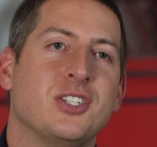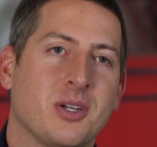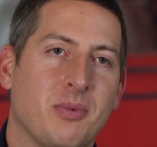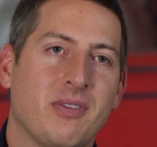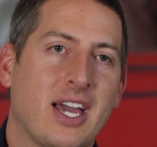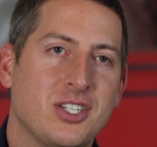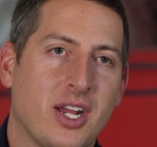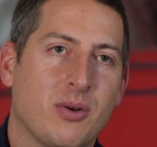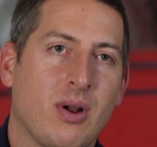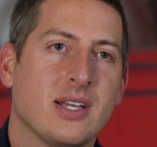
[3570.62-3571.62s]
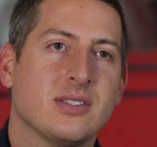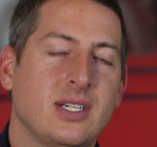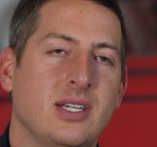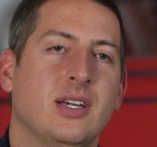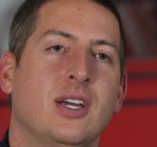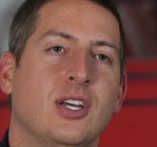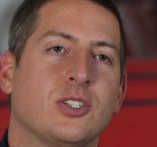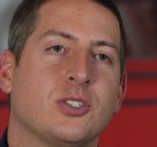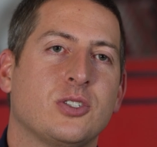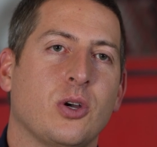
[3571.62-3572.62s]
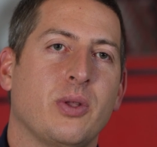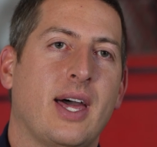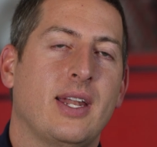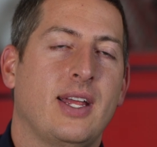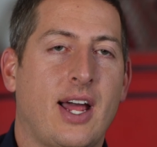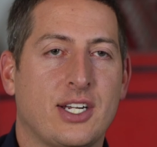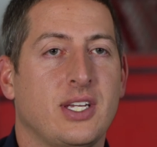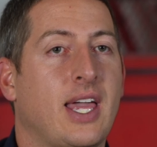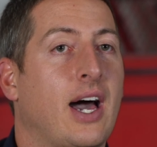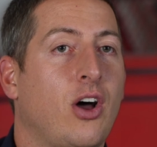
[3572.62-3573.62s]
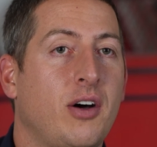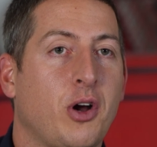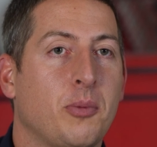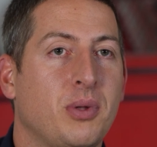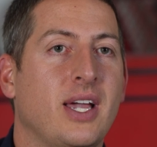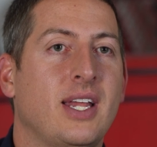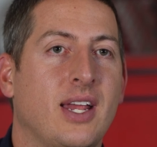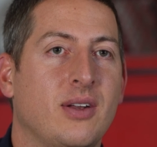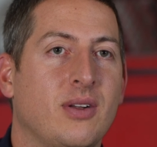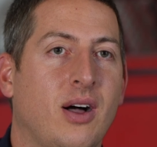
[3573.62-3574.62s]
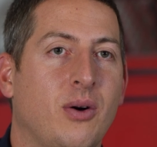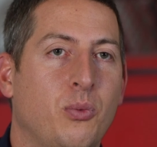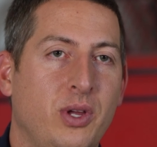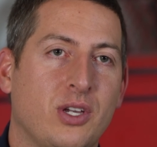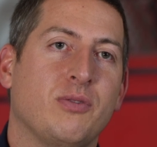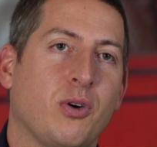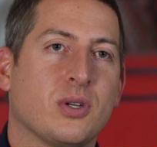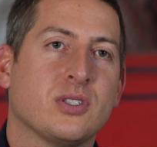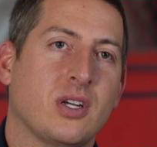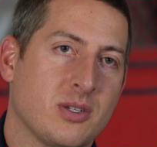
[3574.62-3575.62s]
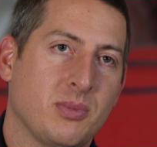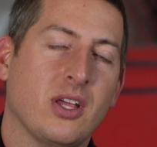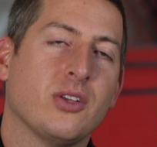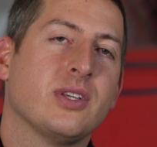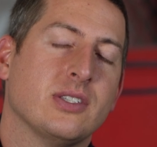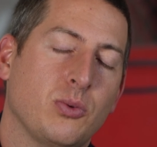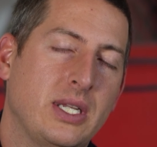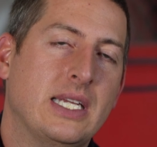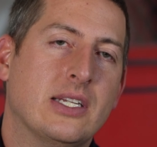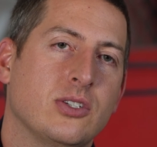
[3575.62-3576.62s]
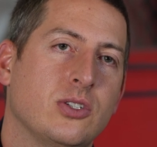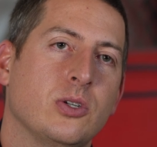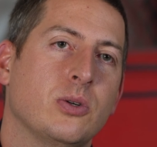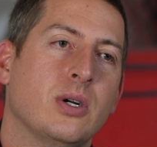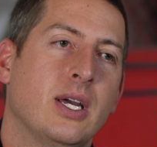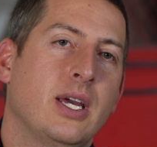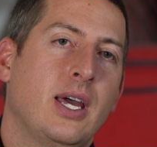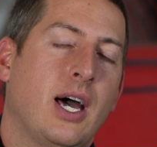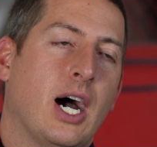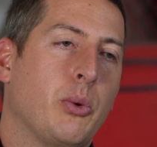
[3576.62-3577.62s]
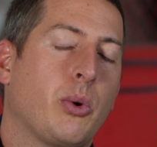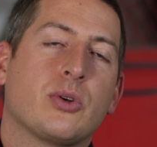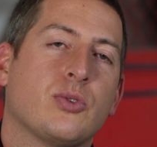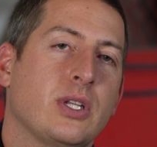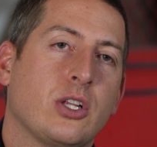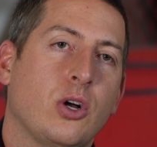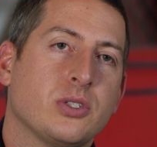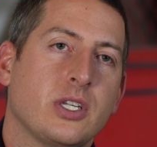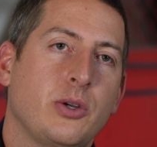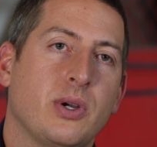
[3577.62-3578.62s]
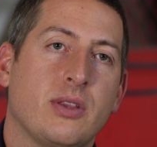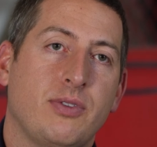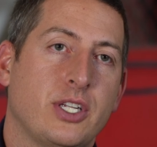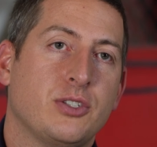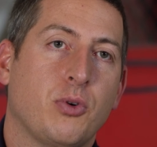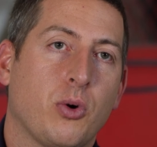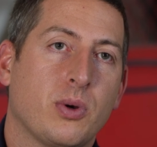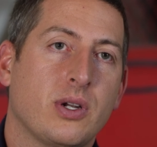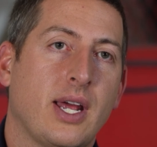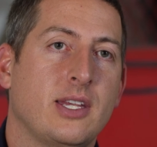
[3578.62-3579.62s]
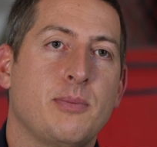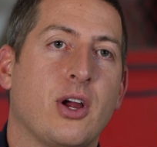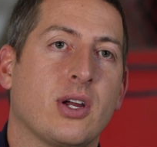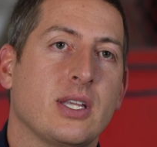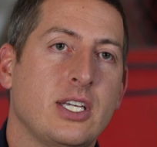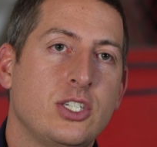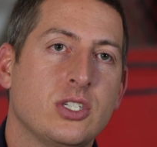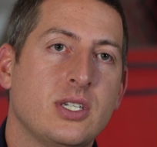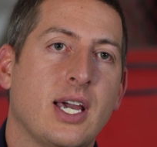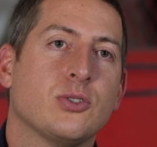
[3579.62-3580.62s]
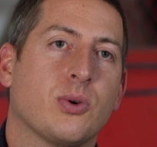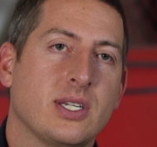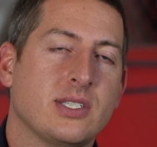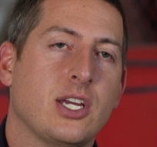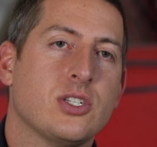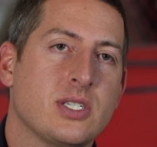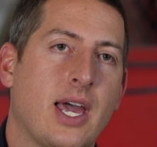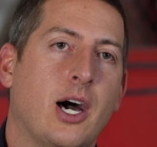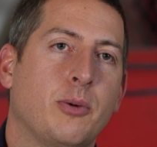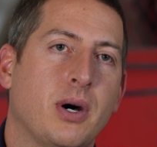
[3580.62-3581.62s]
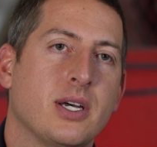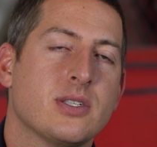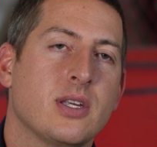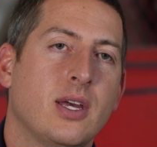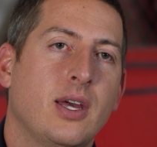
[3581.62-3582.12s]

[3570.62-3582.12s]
some of that generosity so that it actually got off our plate and we could focus on some of the other things that we needed to do. We worked really closely with Flinch Forward and the American Legion as organizations to help us